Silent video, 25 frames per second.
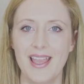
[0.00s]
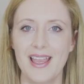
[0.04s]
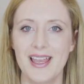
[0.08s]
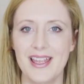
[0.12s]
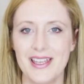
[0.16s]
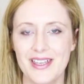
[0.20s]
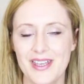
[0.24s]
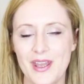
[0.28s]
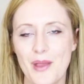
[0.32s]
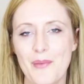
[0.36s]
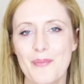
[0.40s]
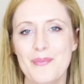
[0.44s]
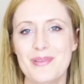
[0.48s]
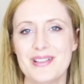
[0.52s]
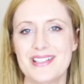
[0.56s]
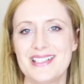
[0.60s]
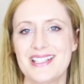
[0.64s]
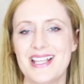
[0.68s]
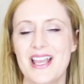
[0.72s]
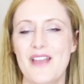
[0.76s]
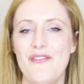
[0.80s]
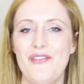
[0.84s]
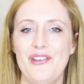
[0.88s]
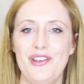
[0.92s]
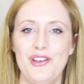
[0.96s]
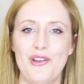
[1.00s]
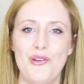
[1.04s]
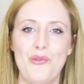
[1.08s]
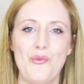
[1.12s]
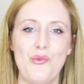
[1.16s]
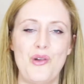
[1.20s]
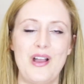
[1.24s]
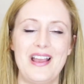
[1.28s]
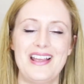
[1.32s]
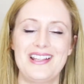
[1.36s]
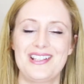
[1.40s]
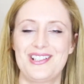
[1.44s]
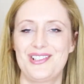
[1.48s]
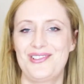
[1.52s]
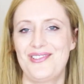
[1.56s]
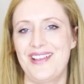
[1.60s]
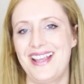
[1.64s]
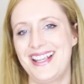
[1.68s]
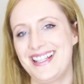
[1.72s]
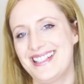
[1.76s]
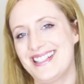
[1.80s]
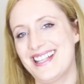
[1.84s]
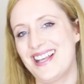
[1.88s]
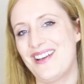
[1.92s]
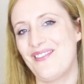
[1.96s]
Number 7 on why it's
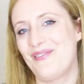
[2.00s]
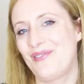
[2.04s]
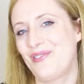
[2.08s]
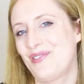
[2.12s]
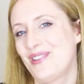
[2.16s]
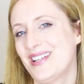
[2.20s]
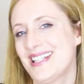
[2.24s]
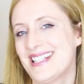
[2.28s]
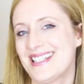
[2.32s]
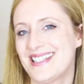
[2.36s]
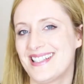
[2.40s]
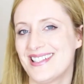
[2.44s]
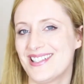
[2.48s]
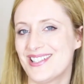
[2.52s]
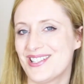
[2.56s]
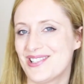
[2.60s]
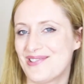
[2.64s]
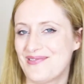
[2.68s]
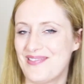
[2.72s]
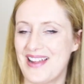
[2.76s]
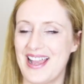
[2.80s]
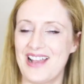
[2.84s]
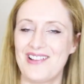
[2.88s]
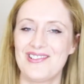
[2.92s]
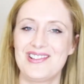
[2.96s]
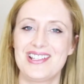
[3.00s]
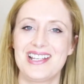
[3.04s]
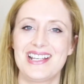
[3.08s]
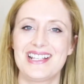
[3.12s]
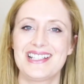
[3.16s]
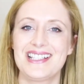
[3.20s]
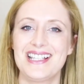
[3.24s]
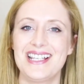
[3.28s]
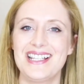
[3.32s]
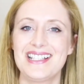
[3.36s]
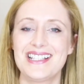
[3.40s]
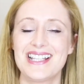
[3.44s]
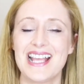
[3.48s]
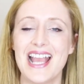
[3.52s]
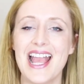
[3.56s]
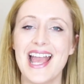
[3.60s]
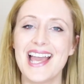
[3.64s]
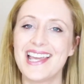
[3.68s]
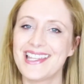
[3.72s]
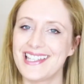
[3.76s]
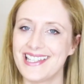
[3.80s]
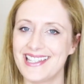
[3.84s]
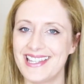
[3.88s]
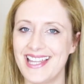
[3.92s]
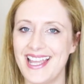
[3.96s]
great to have crystals around us is
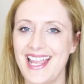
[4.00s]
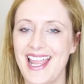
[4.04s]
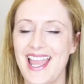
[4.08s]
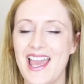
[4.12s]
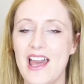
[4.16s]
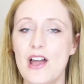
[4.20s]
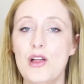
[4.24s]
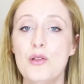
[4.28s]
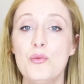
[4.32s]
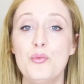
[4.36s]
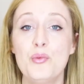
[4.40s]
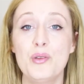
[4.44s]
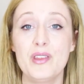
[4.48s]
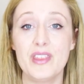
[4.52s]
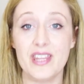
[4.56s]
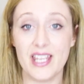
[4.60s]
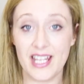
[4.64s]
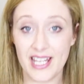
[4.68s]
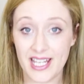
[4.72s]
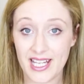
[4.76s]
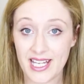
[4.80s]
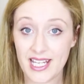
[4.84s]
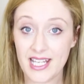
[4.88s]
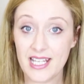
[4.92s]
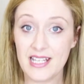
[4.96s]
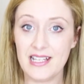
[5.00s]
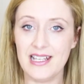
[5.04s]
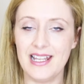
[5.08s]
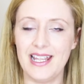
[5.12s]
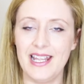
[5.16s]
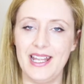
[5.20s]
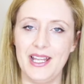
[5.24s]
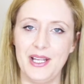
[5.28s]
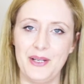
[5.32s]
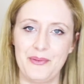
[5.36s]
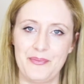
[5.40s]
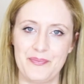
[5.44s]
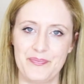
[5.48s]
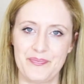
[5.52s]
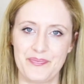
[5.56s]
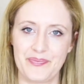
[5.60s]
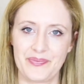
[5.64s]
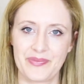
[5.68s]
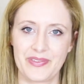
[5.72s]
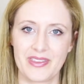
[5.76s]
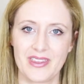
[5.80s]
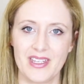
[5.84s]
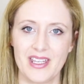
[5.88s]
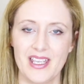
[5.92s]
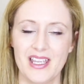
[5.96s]
that they help with healing.
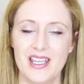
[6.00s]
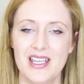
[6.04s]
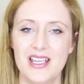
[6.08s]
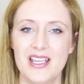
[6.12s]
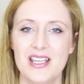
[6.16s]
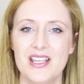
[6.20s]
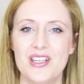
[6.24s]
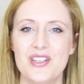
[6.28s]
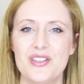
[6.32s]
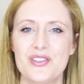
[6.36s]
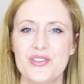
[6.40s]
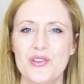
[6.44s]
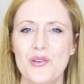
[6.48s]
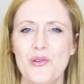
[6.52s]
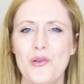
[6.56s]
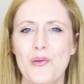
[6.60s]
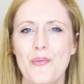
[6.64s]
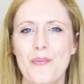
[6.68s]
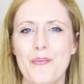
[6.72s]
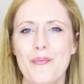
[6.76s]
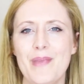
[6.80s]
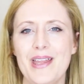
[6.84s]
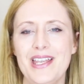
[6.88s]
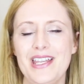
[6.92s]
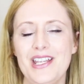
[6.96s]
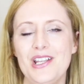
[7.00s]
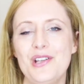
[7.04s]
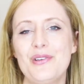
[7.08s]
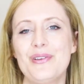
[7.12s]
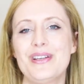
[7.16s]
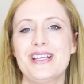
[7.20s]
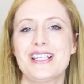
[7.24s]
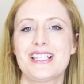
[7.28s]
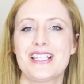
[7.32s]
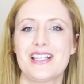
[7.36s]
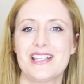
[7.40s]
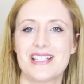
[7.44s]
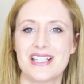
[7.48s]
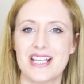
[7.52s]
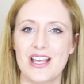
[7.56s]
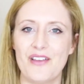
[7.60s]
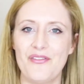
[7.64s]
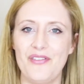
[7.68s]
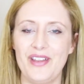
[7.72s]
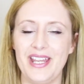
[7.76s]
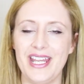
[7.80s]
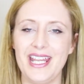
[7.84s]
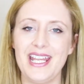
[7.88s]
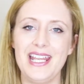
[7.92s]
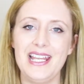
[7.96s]
So many crystals have
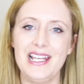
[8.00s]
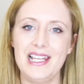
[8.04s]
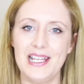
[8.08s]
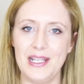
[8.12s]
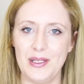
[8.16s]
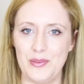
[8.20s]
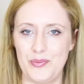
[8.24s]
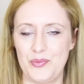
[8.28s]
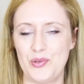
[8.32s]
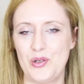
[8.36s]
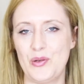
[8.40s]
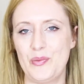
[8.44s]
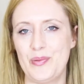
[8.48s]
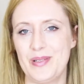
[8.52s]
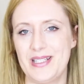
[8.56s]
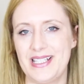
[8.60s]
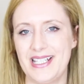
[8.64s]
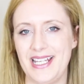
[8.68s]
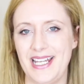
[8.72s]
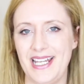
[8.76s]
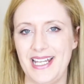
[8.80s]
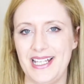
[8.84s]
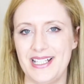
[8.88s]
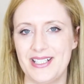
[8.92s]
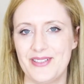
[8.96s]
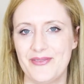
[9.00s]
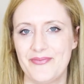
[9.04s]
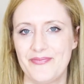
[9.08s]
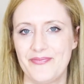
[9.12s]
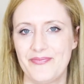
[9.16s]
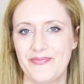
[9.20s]
healing properties.